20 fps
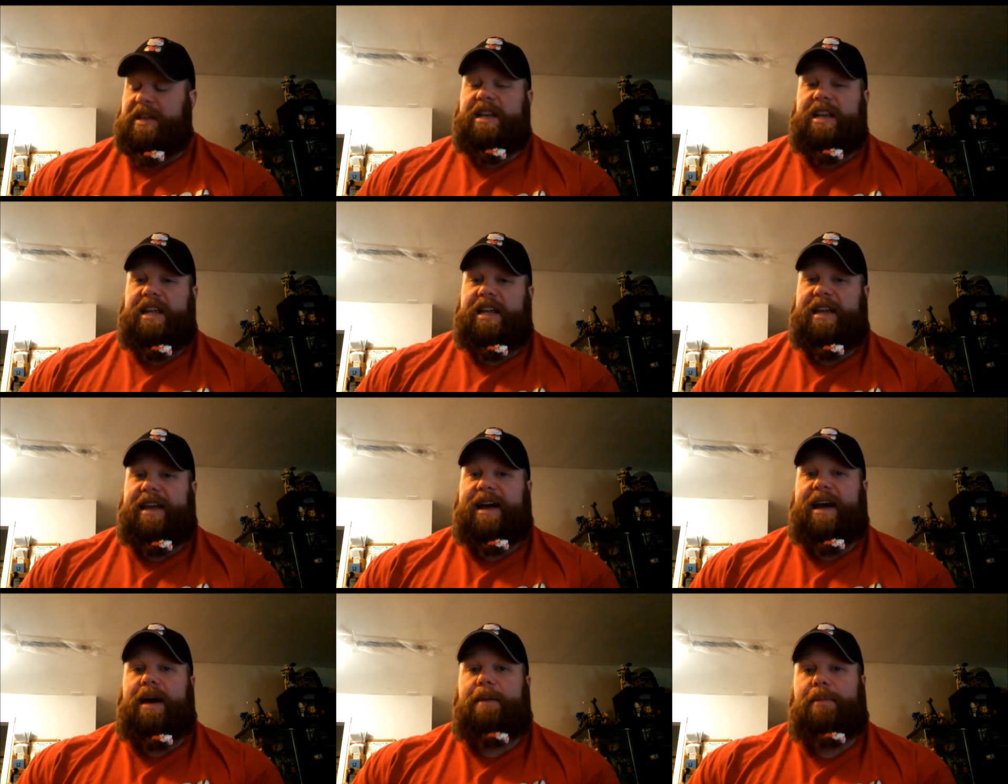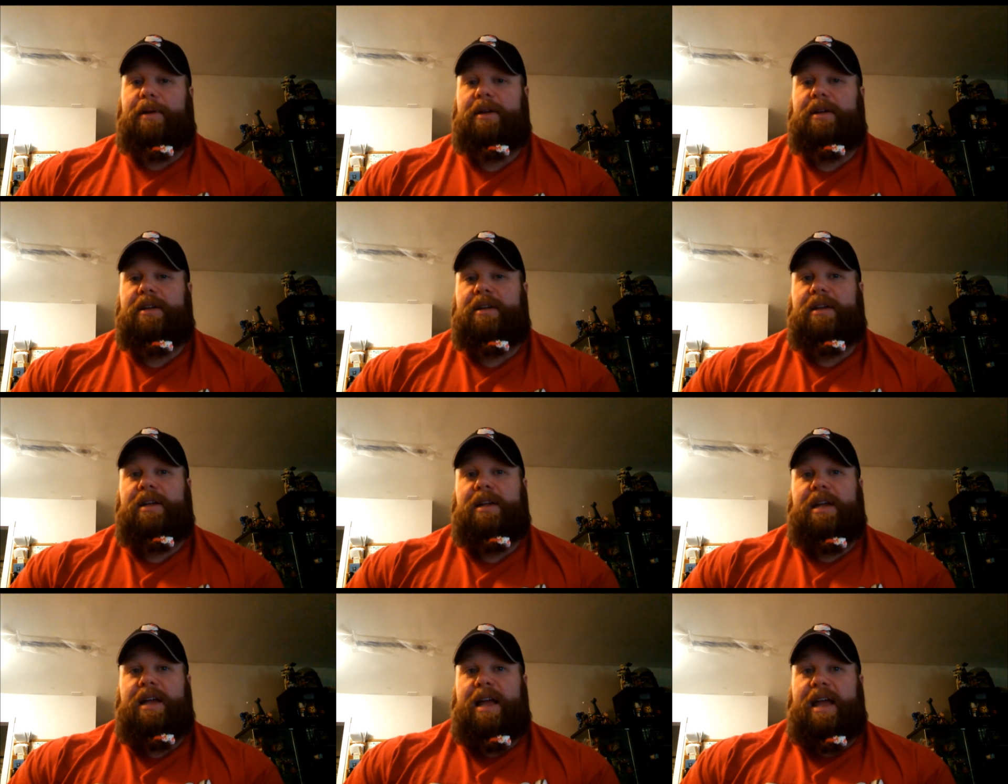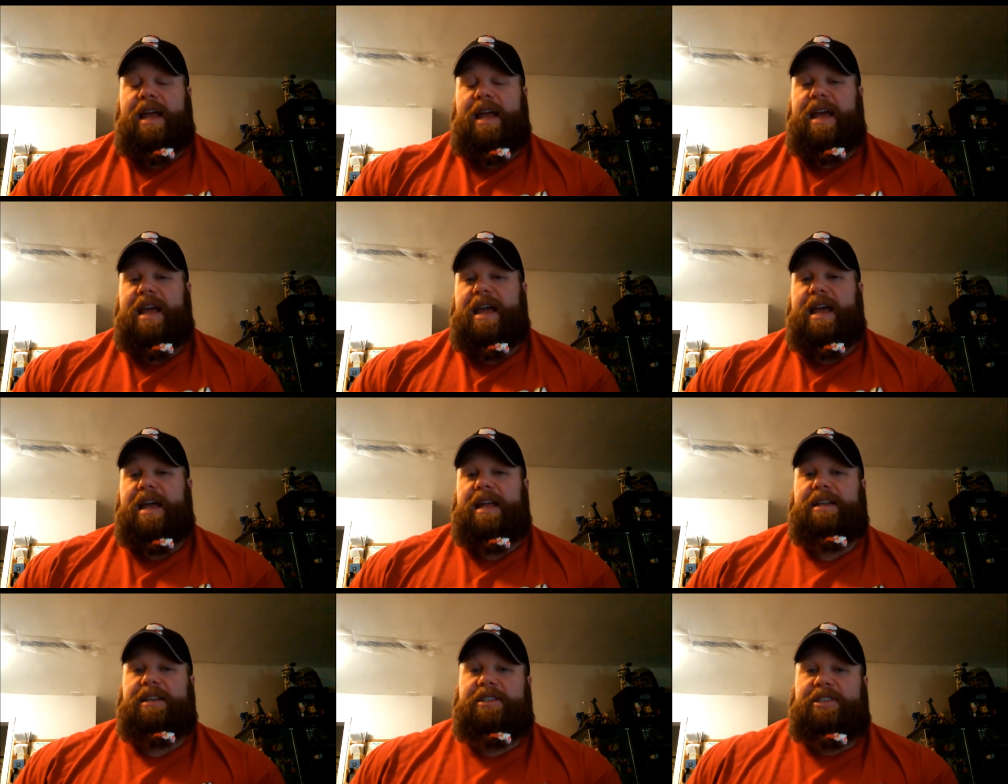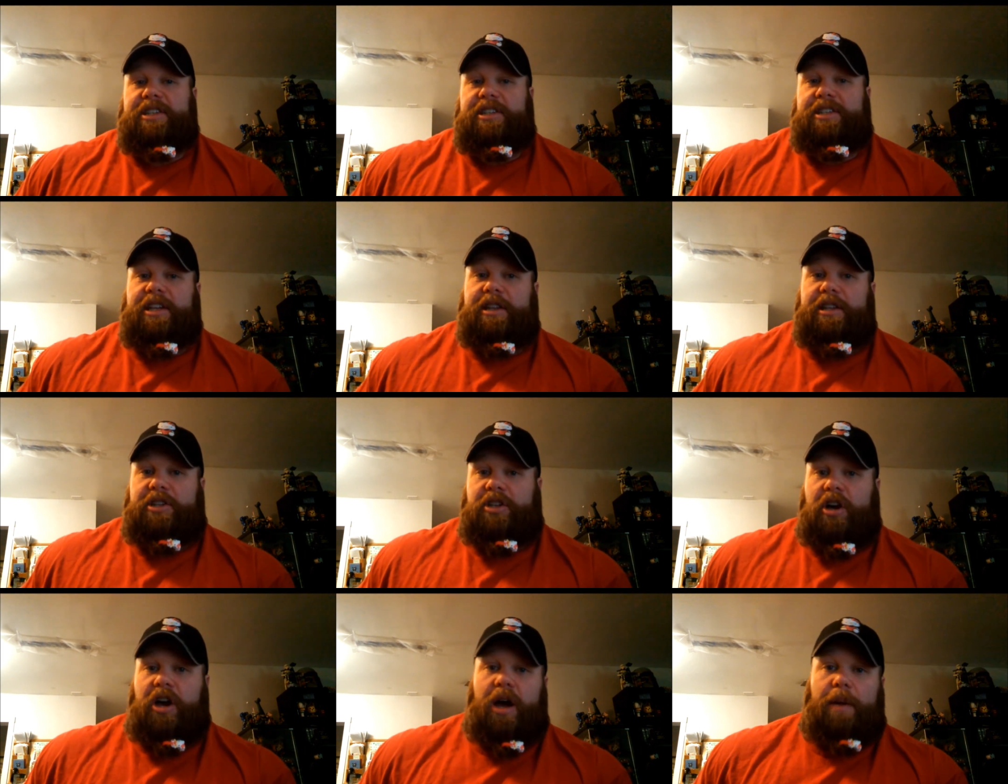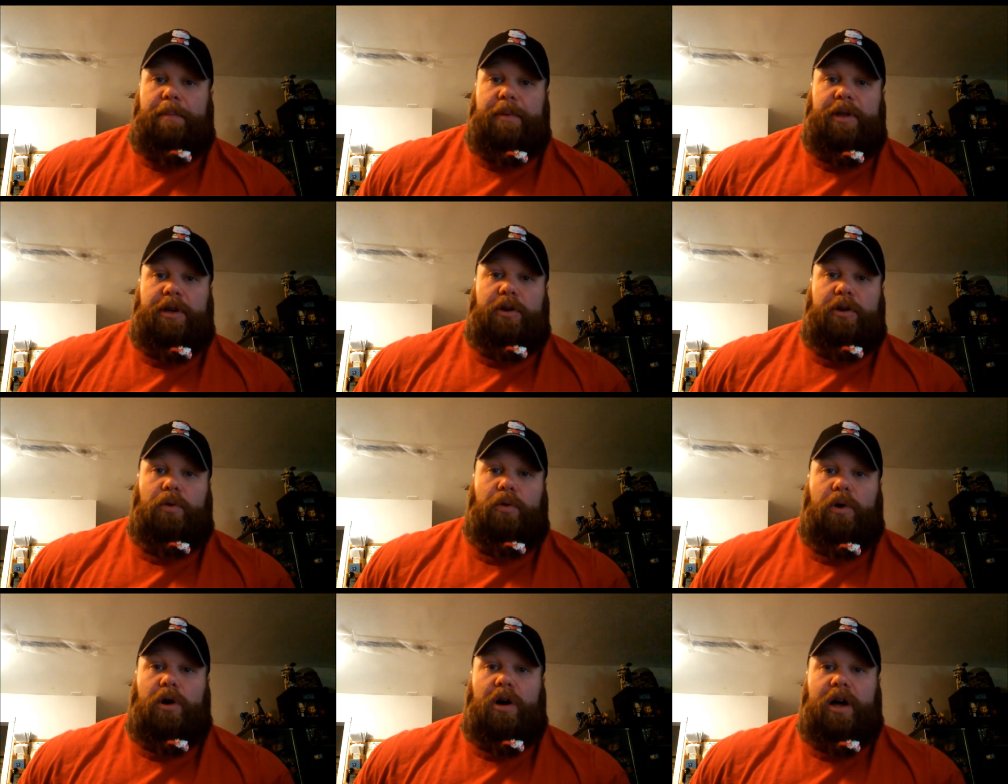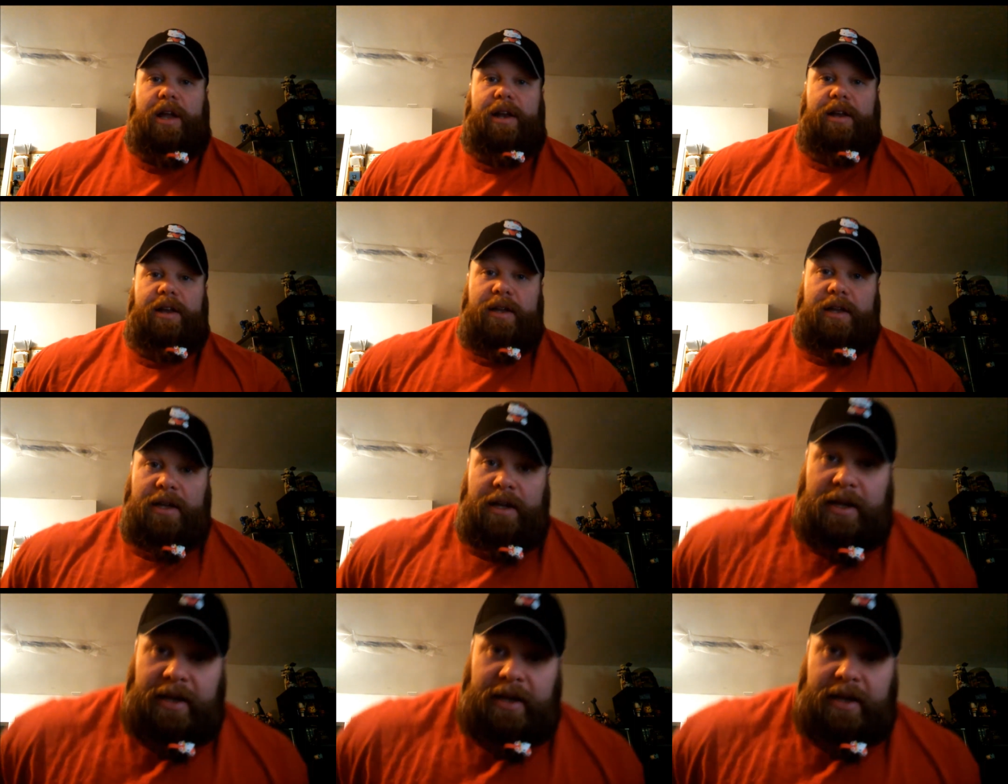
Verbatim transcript: the kneecap and just on the top of the quad,